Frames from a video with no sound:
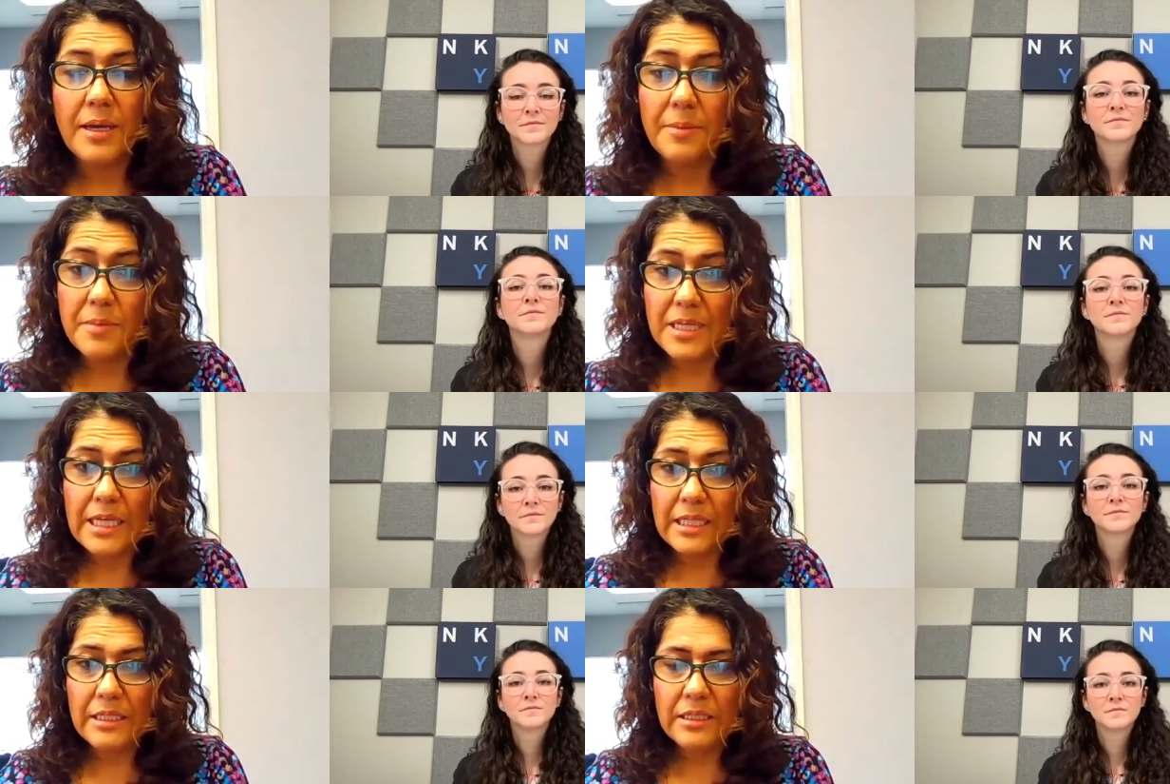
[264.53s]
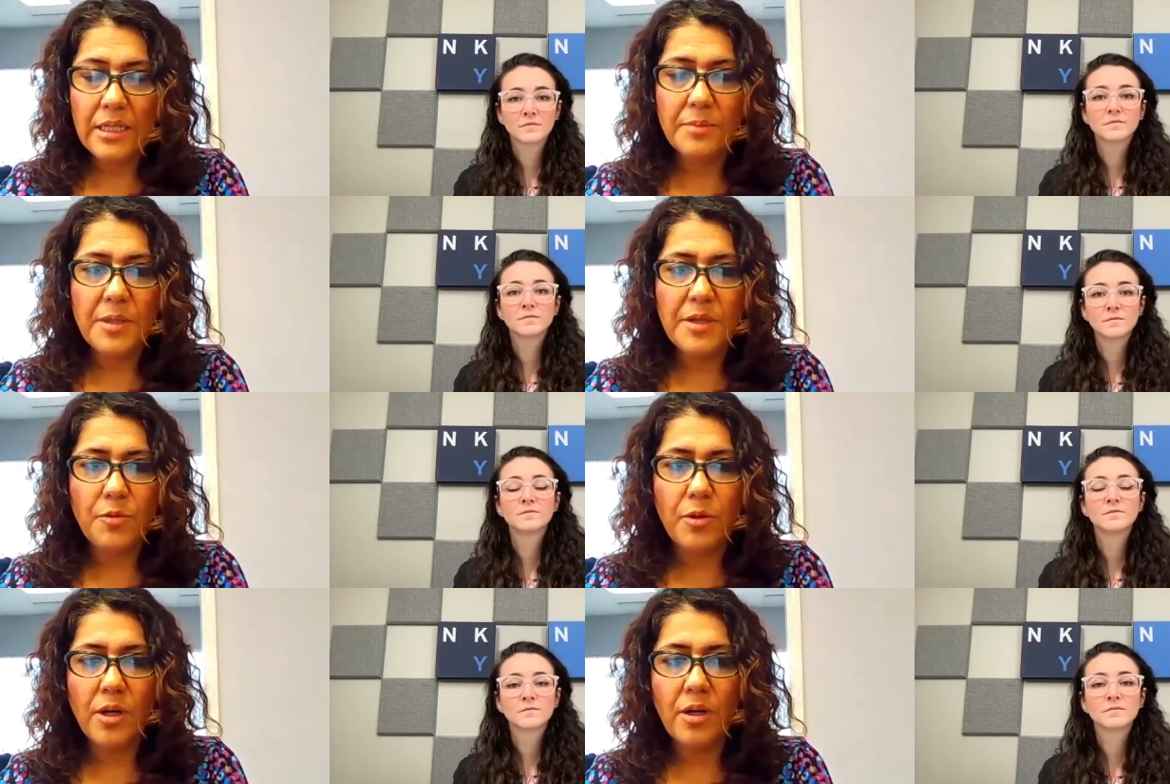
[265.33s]
Speaker 1: Media uh,
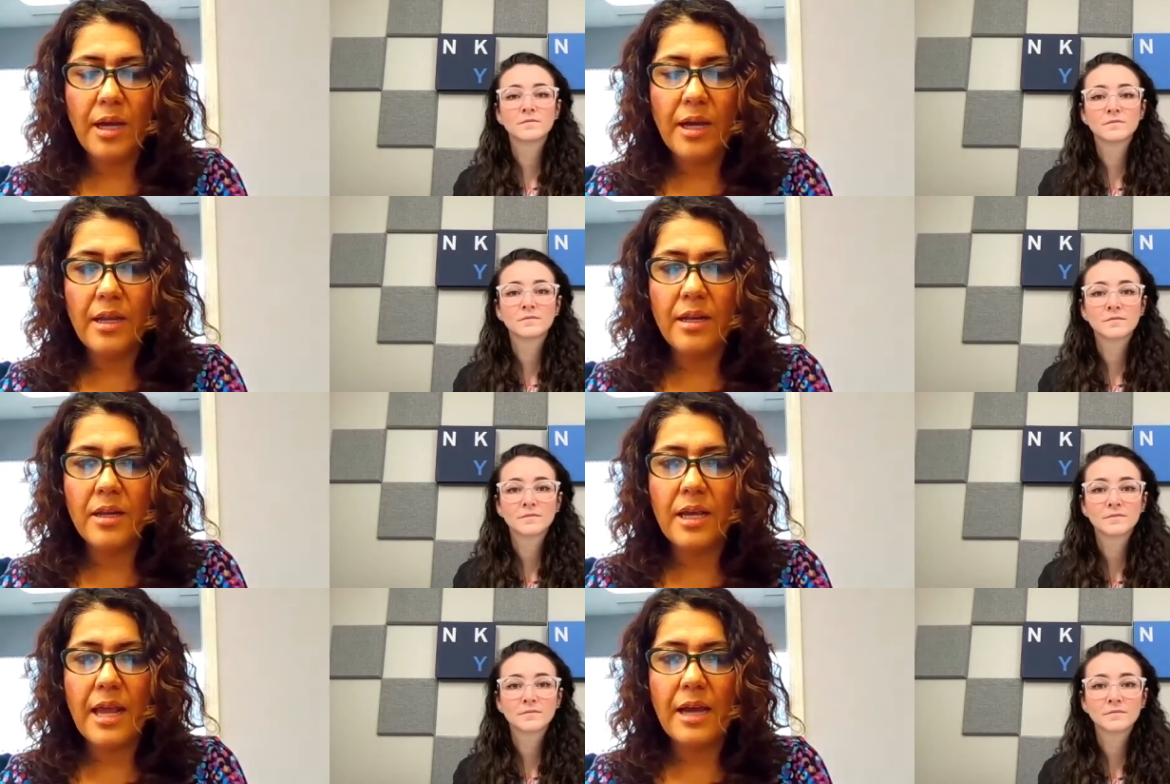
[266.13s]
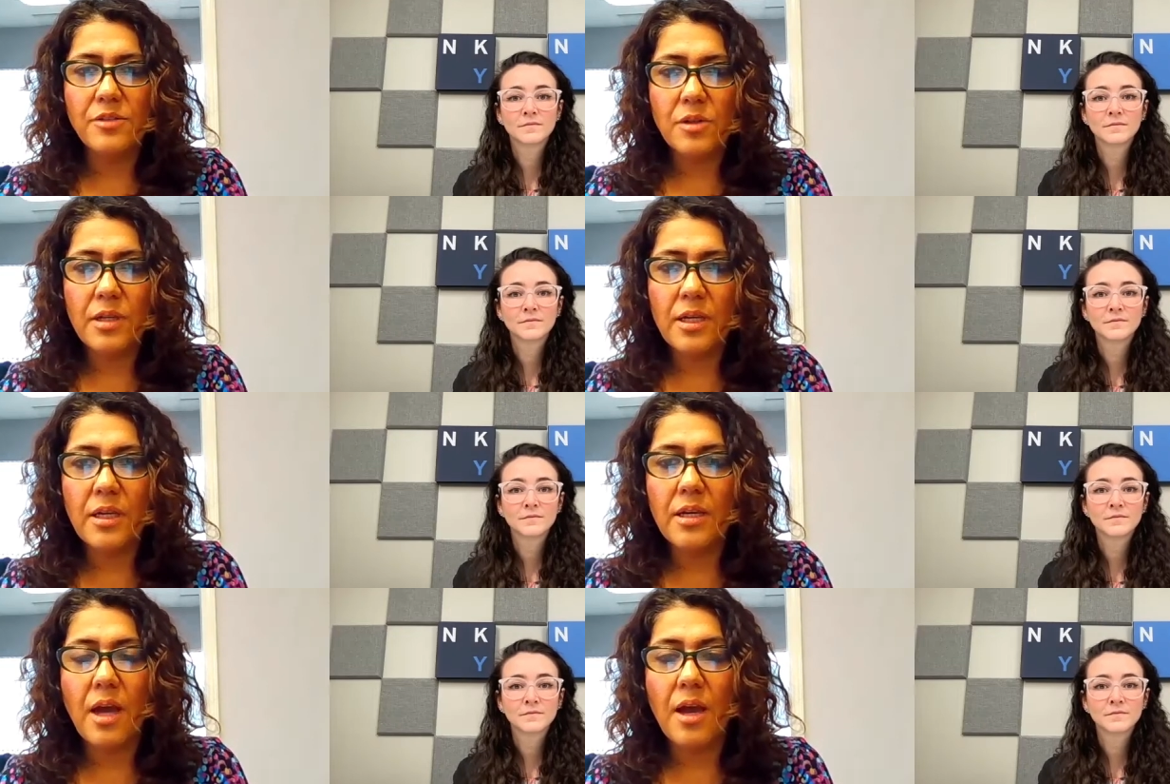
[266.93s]
before, and it
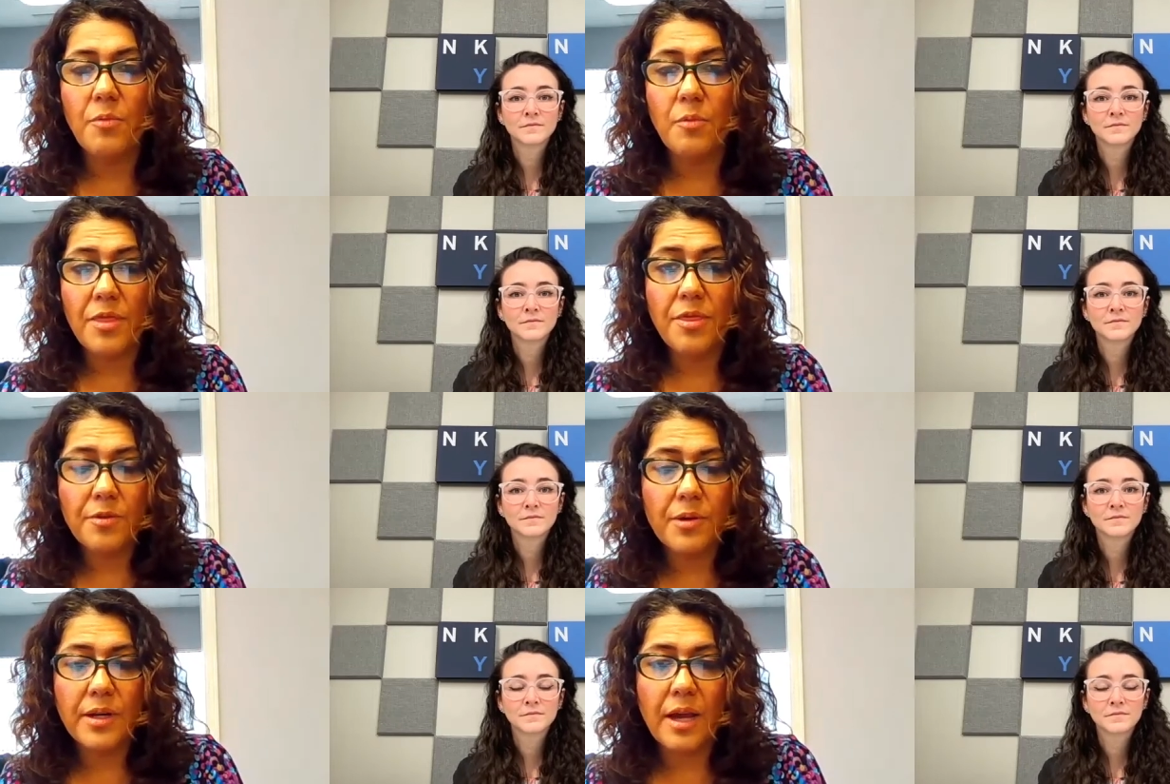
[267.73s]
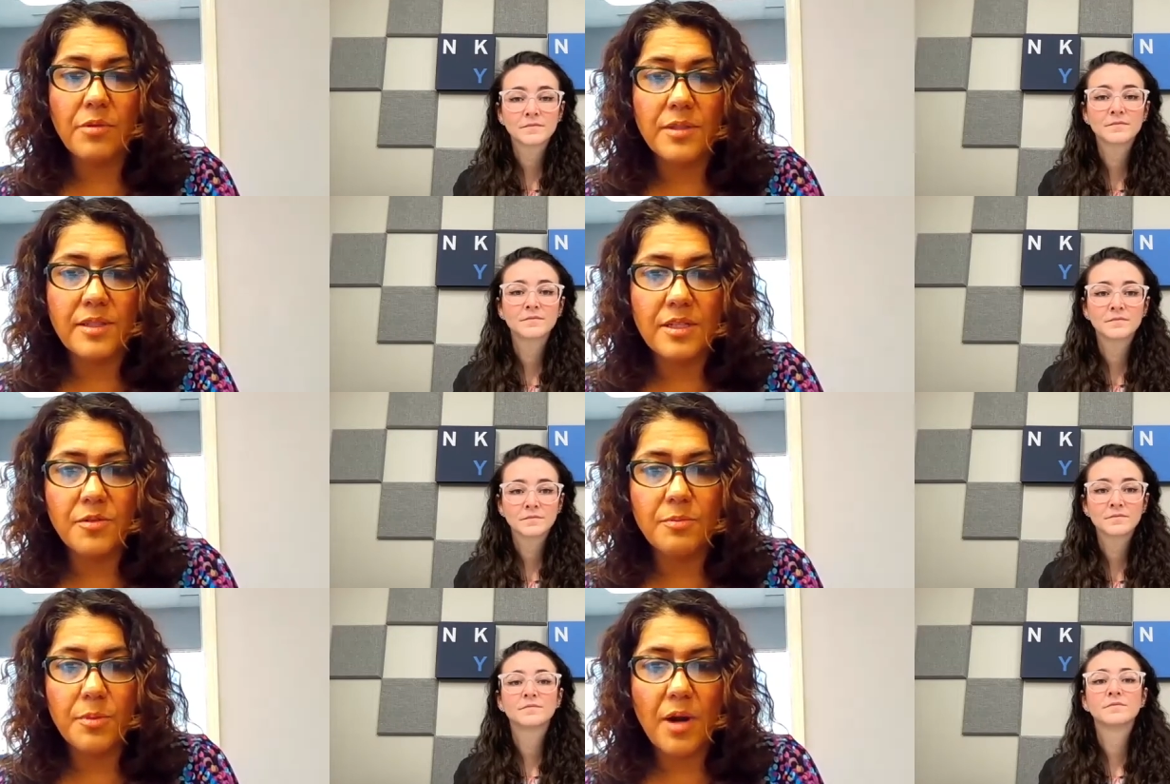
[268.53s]
actually uh, went through an
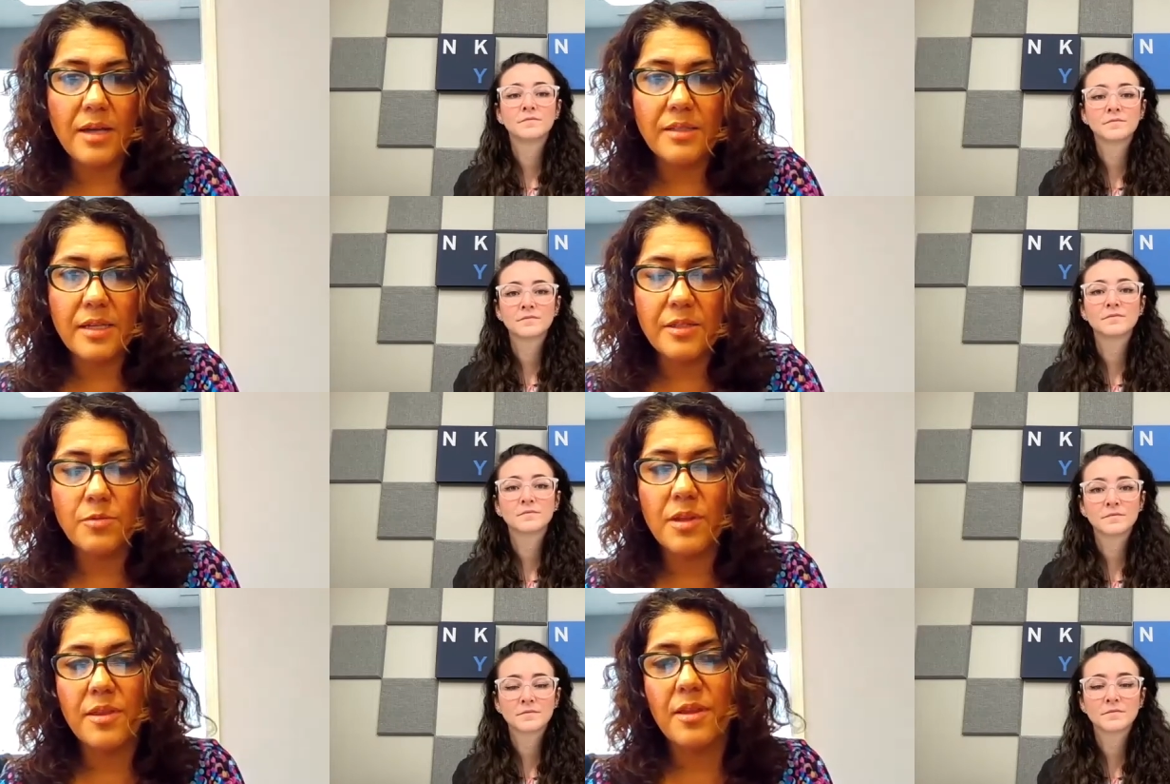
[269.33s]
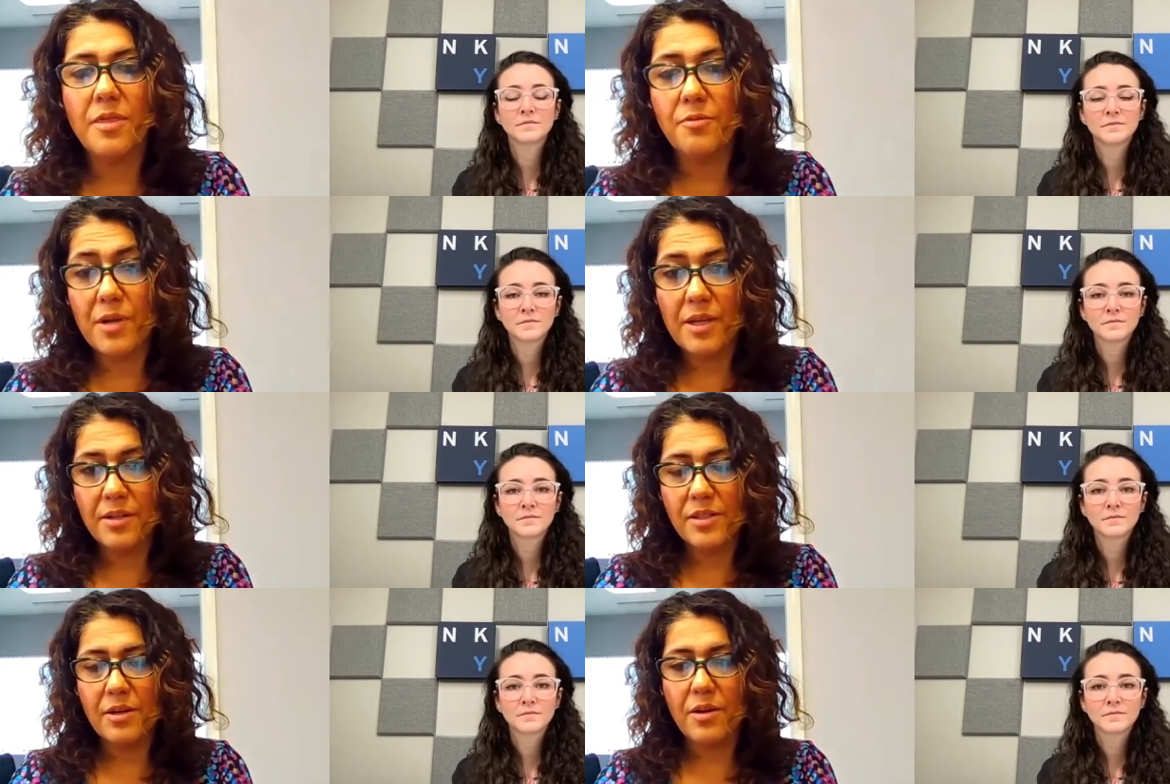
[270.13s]
acquisition process within three
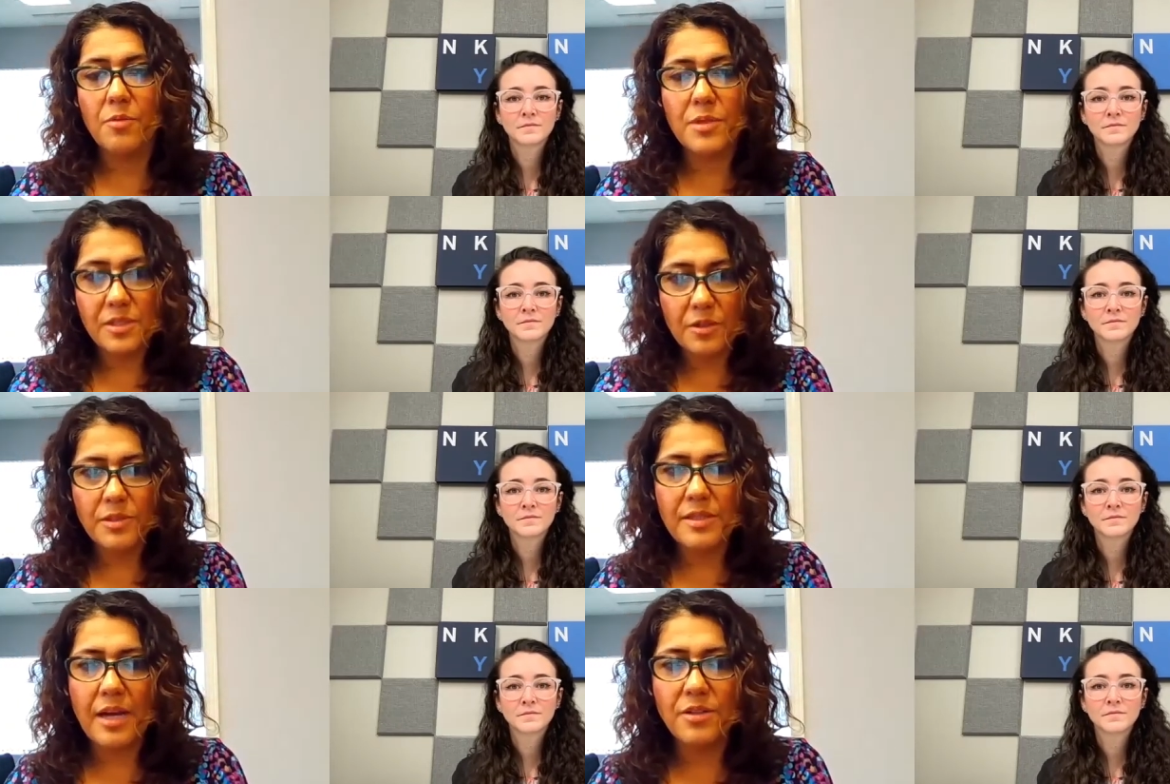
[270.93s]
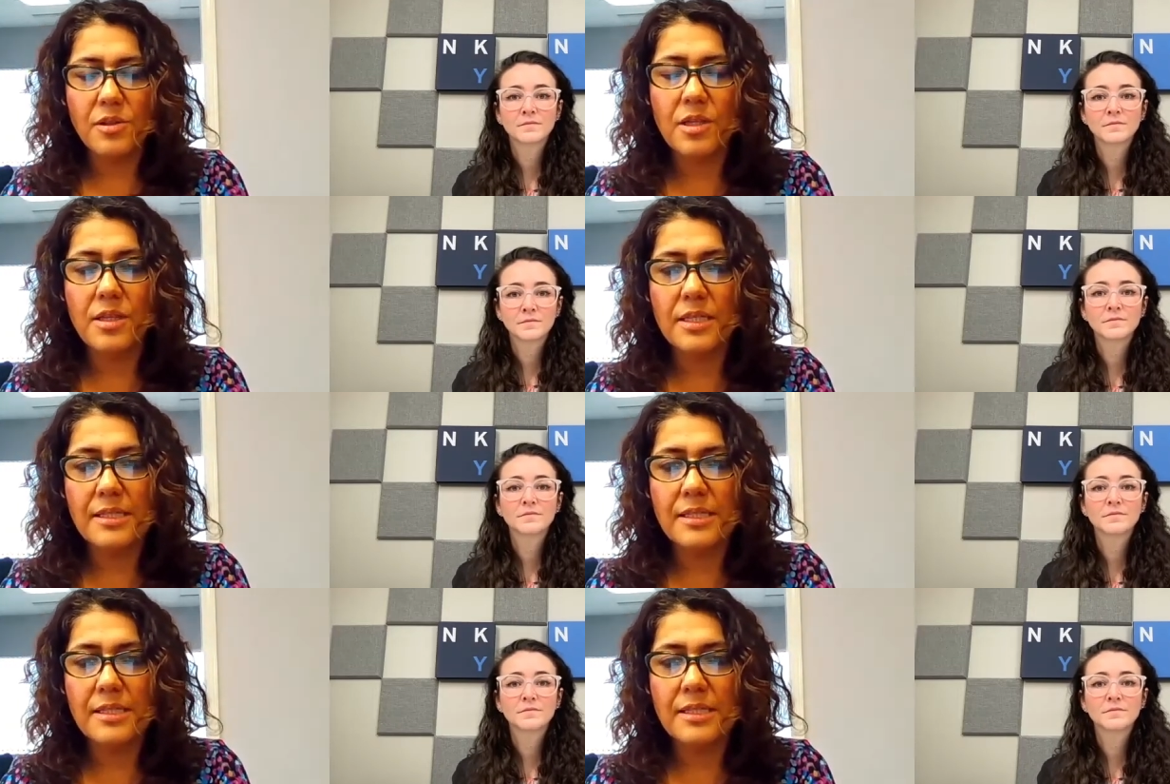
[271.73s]
years ago, which it was actually the